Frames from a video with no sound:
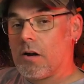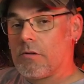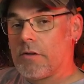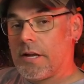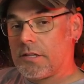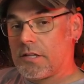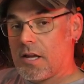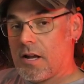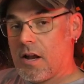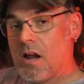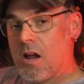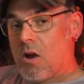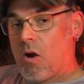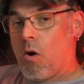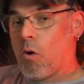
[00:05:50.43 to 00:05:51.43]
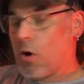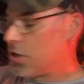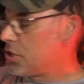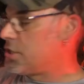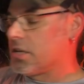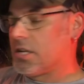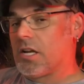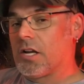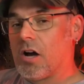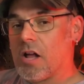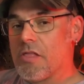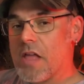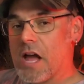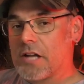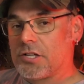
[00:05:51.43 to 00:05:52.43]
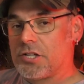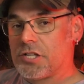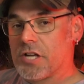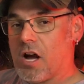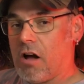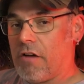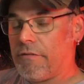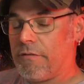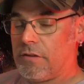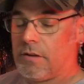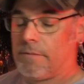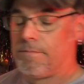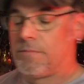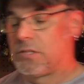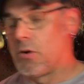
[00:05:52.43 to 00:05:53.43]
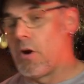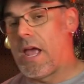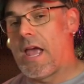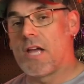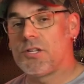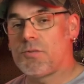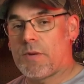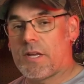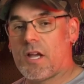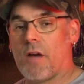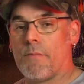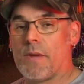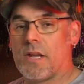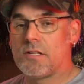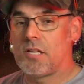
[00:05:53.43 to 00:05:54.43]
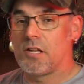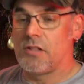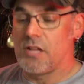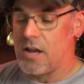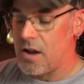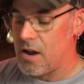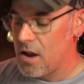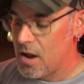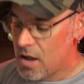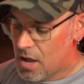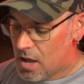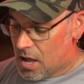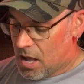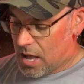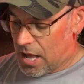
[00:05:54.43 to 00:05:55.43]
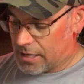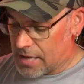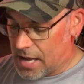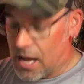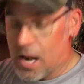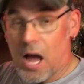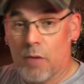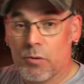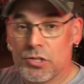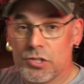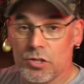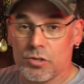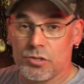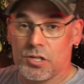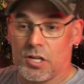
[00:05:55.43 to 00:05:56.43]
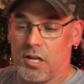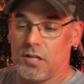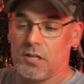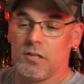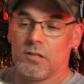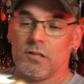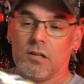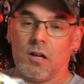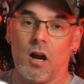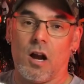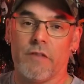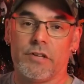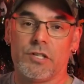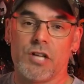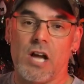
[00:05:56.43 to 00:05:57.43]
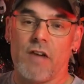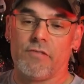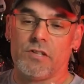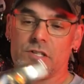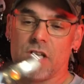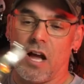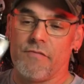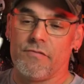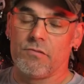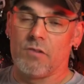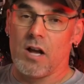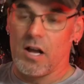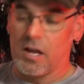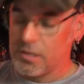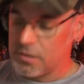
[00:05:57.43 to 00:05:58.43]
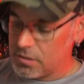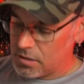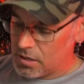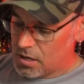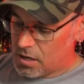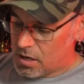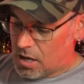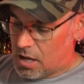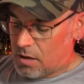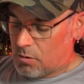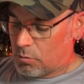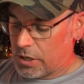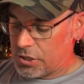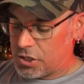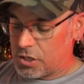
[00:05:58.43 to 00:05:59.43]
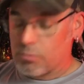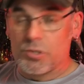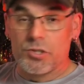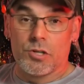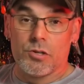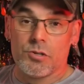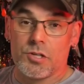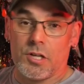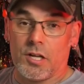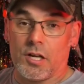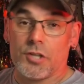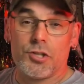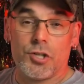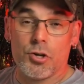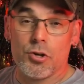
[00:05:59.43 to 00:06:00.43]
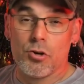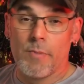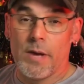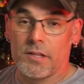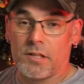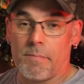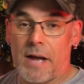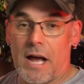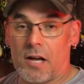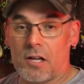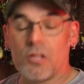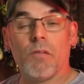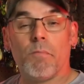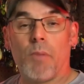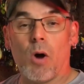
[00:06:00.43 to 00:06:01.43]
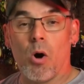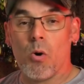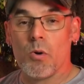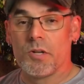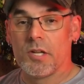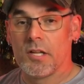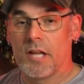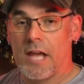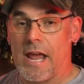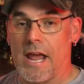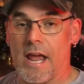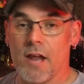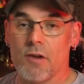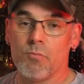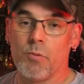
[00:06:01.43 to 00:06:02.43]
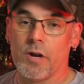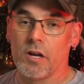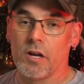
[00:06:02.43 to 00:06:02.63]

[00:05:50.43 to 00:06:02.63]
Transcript: right there or sitting on that shelf. So as we come into there, again, I was using Harvey Javelin Dive and Rise. Richie was using a tube at the back of the boat, and we are